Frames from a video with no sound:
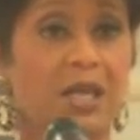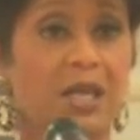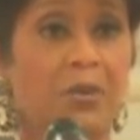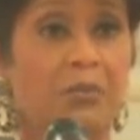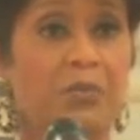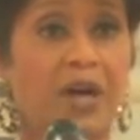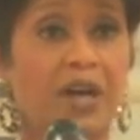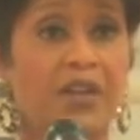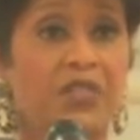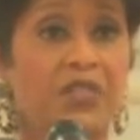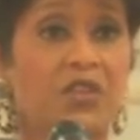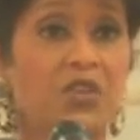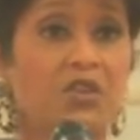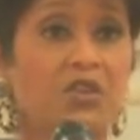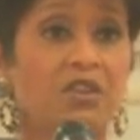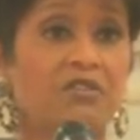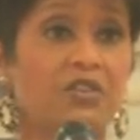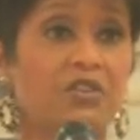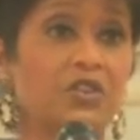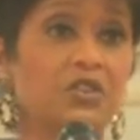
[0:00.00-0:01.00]
But the
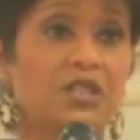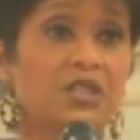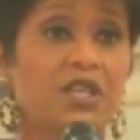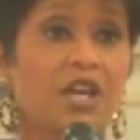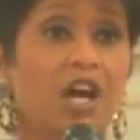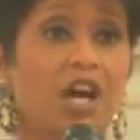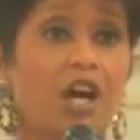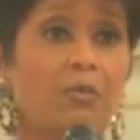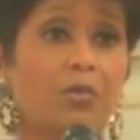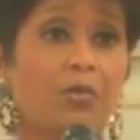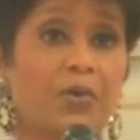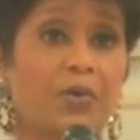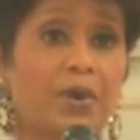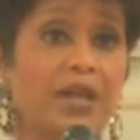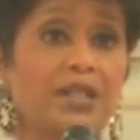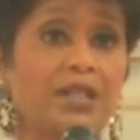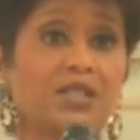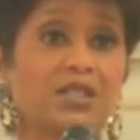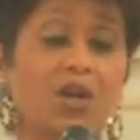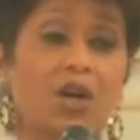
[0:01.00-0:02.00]
university
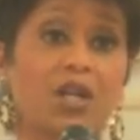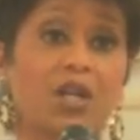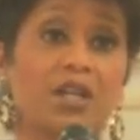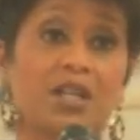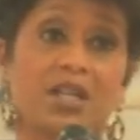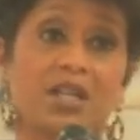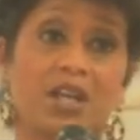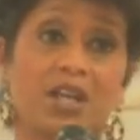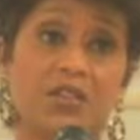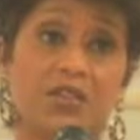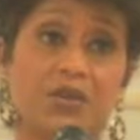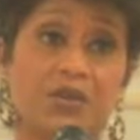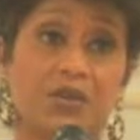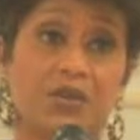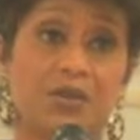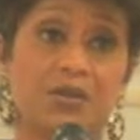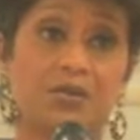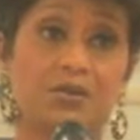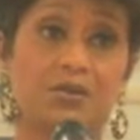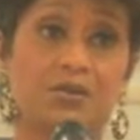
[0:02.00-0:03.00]
operates on
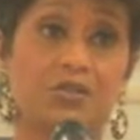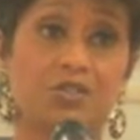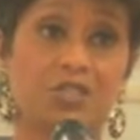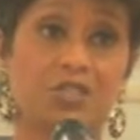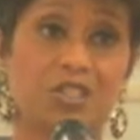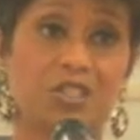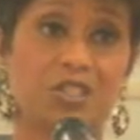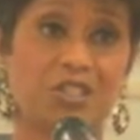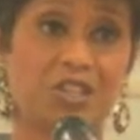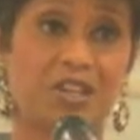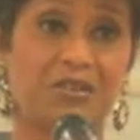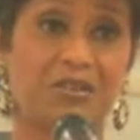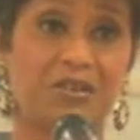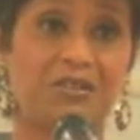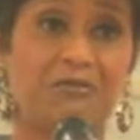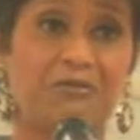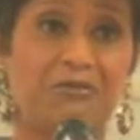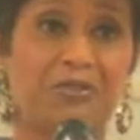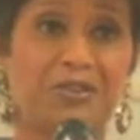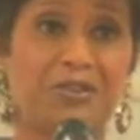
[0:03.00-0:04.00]
another judiciary
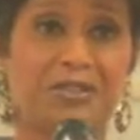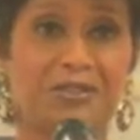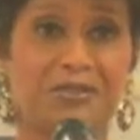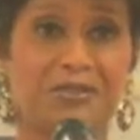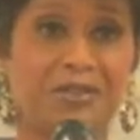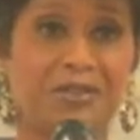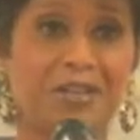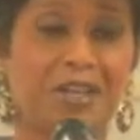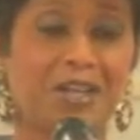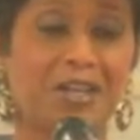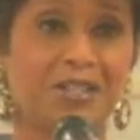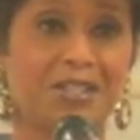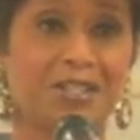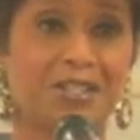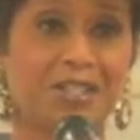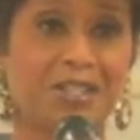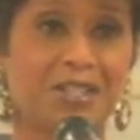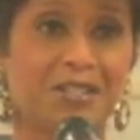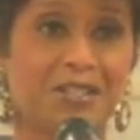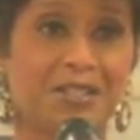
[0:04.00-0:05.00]
for student
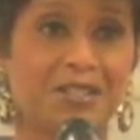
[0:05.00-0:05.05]
conduct.